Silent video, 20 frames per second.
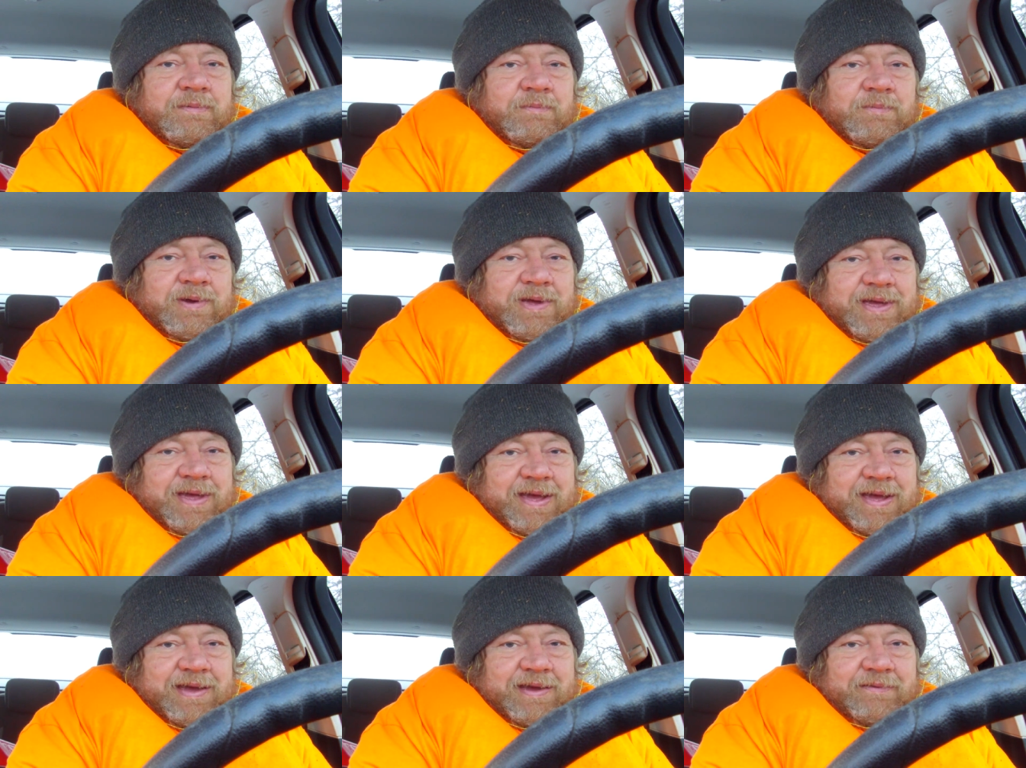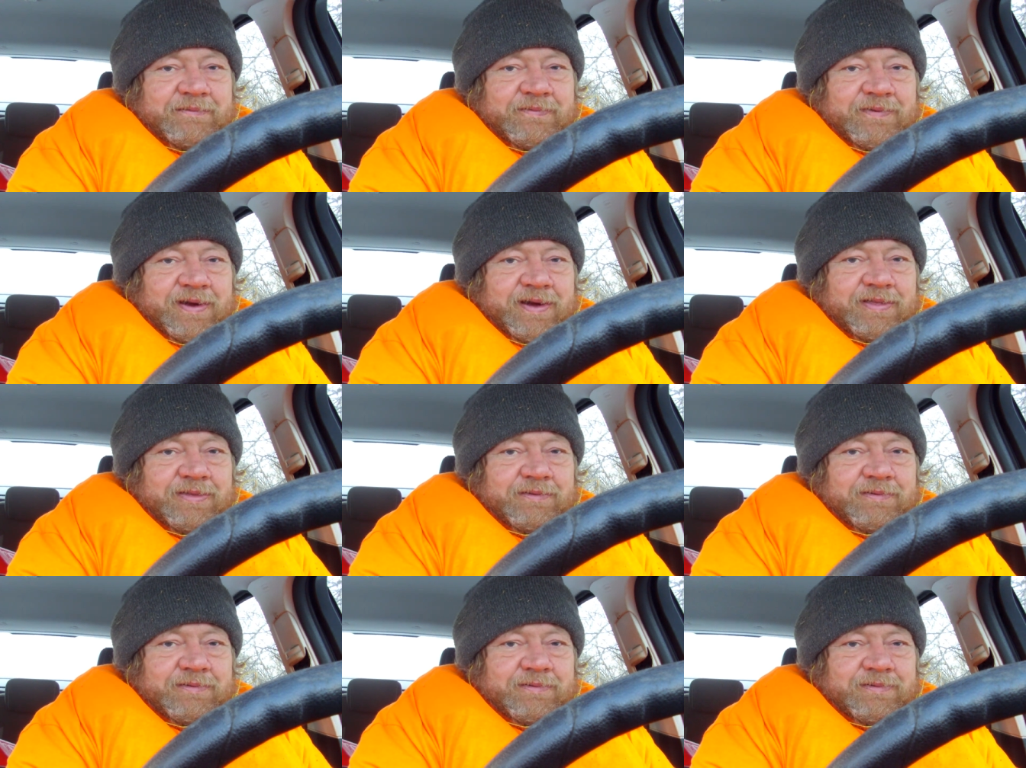we have
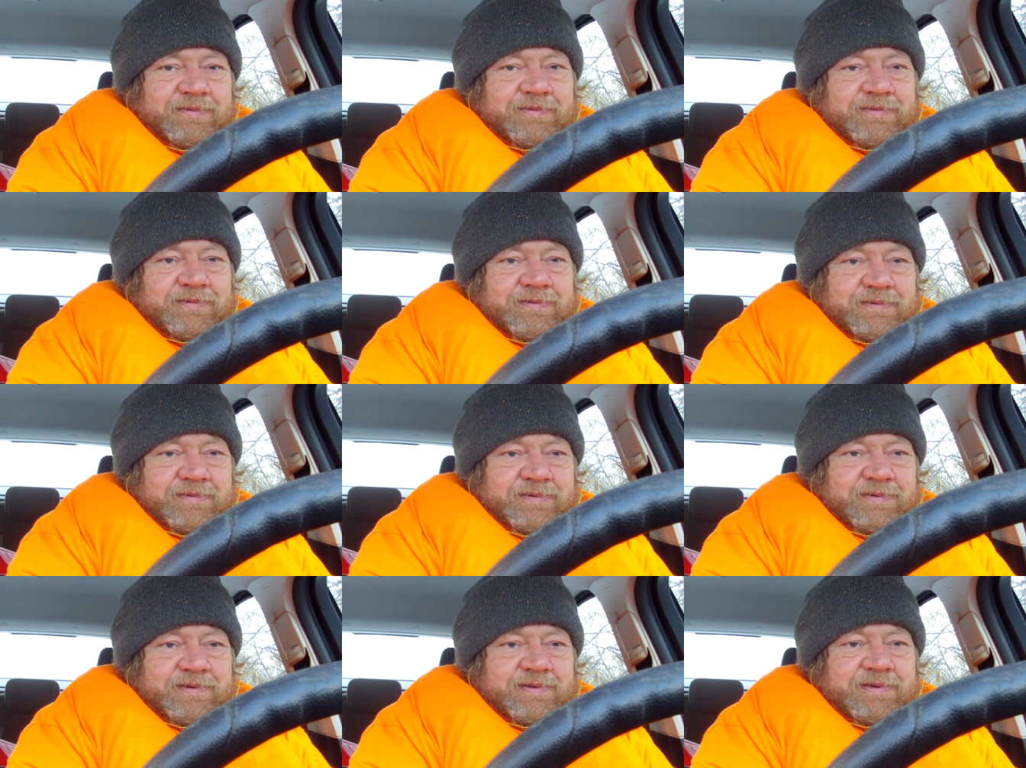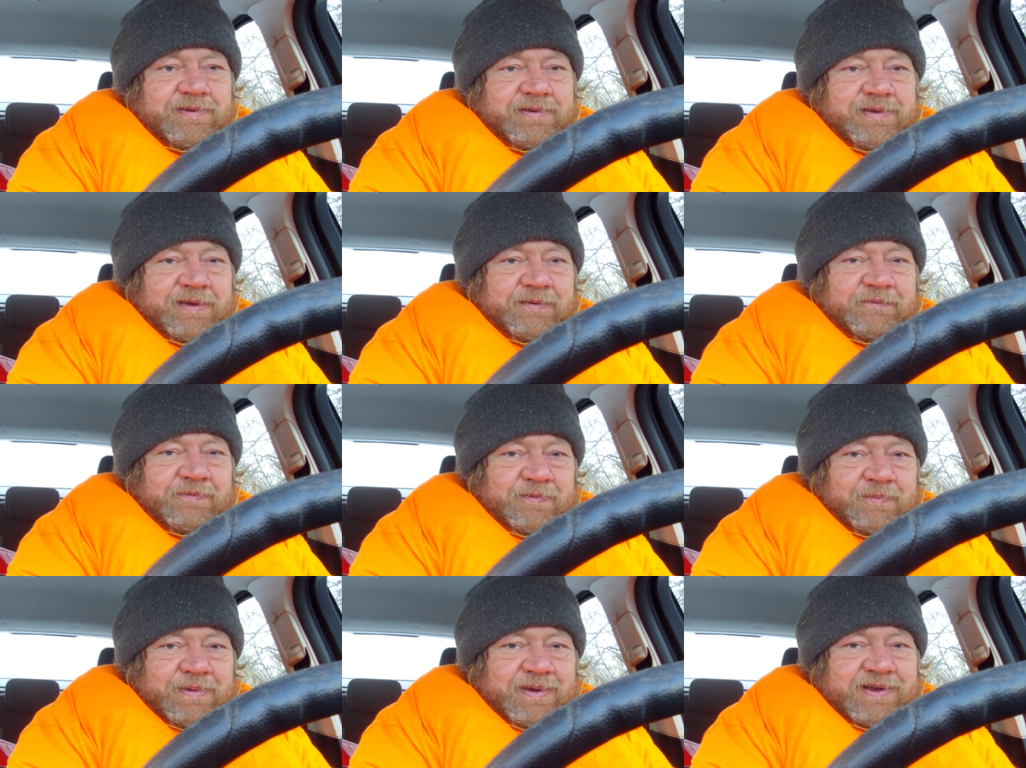other
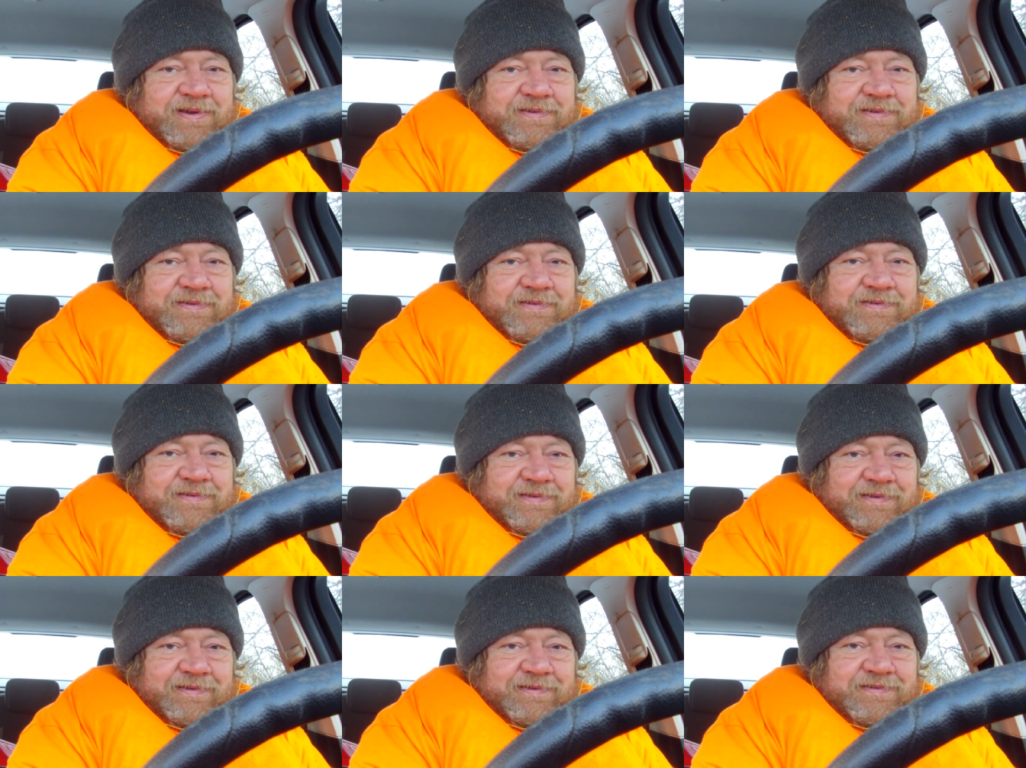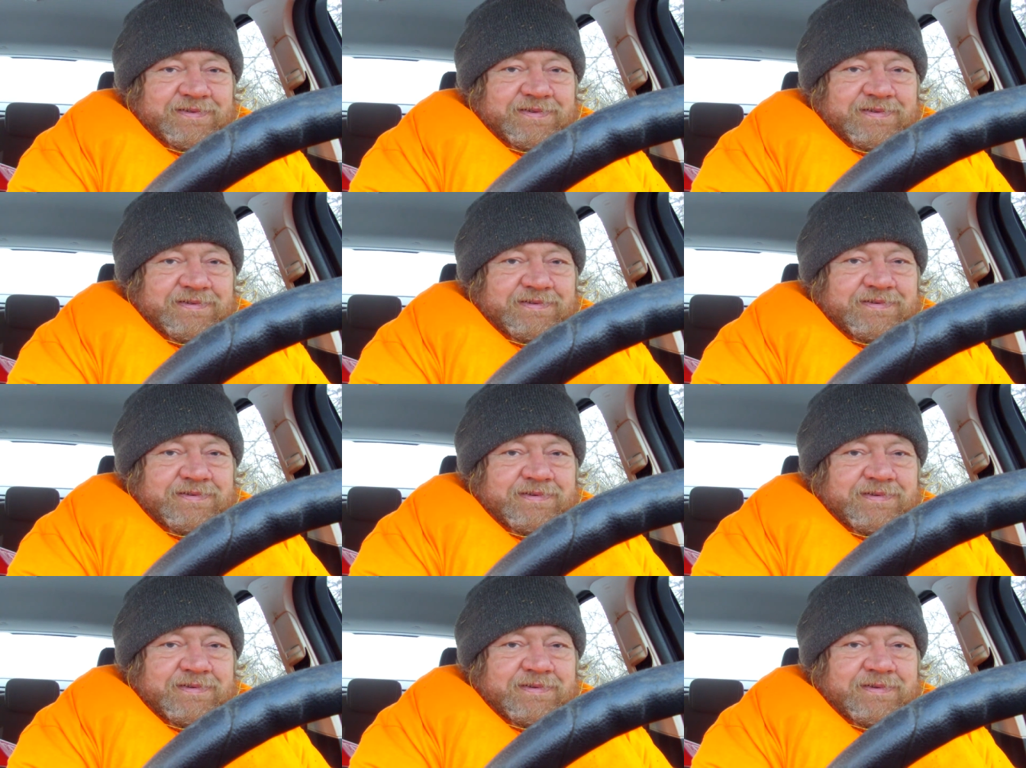information
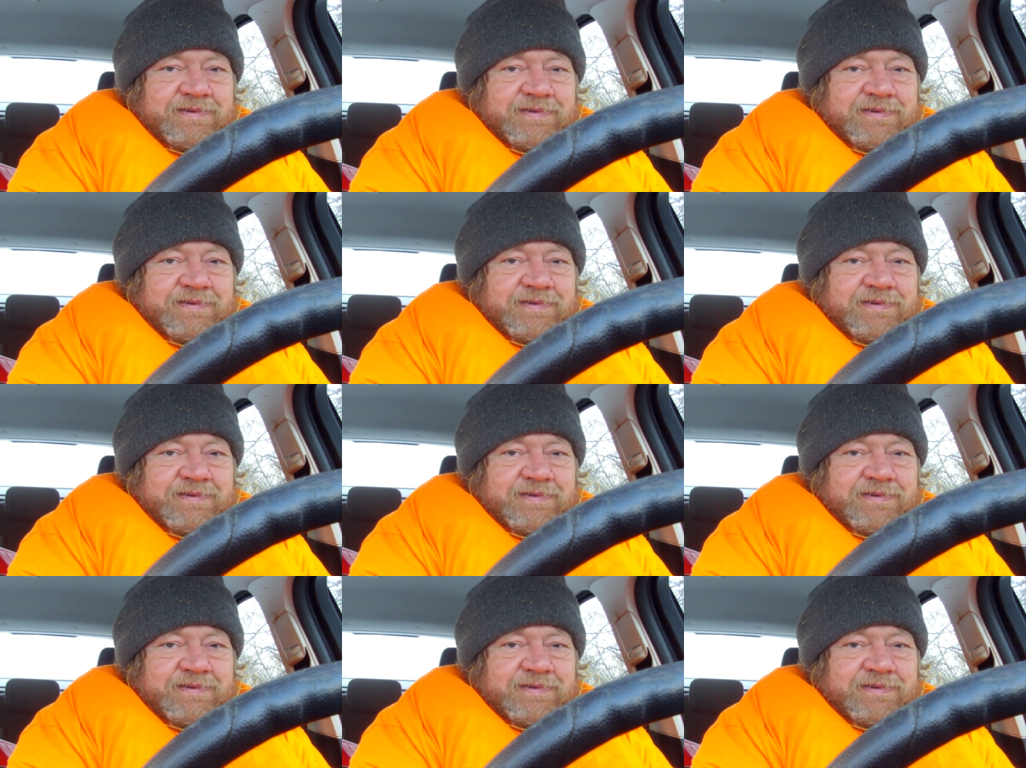sources